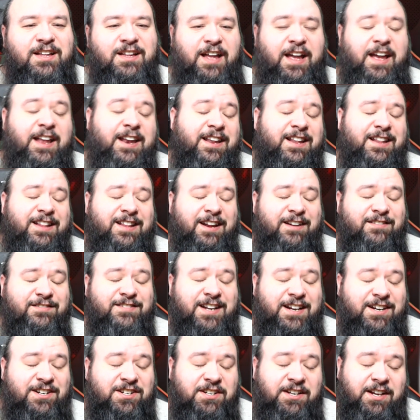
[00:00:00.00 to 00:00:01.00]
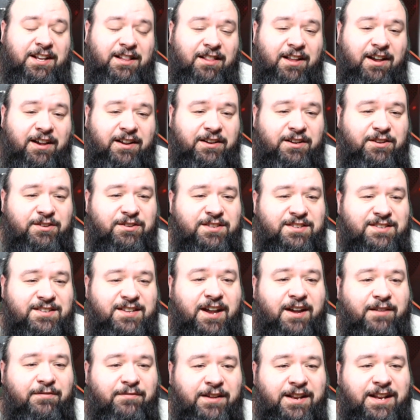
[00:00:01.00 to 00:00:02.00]
and there's actually a lot of good
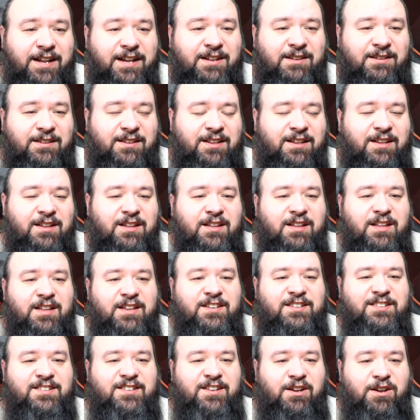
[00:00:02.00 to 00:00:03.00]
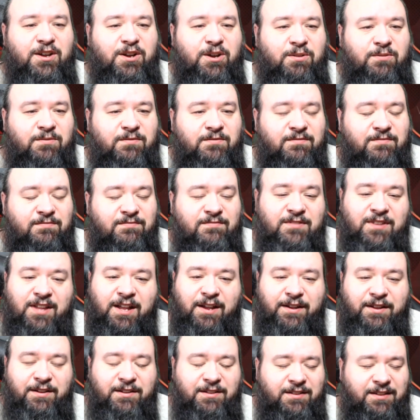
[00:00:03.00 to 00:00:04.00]
stuff in it. So
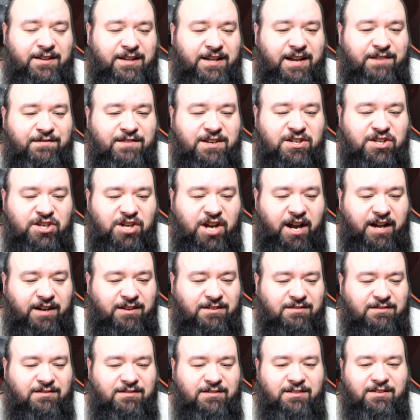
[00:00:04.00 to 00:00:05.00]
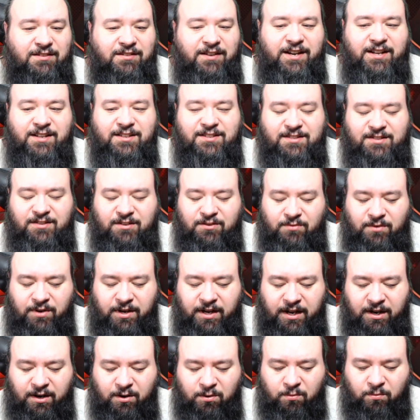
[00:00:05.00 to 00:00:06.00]
I gave it a shot. All right, so
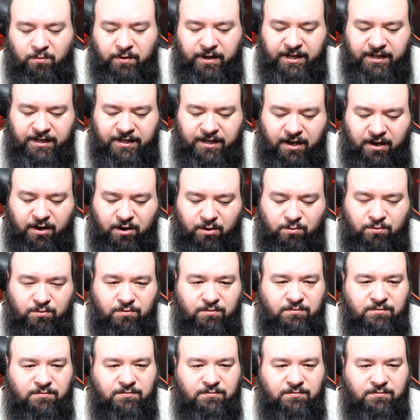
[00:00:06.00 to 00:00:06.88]
here we go.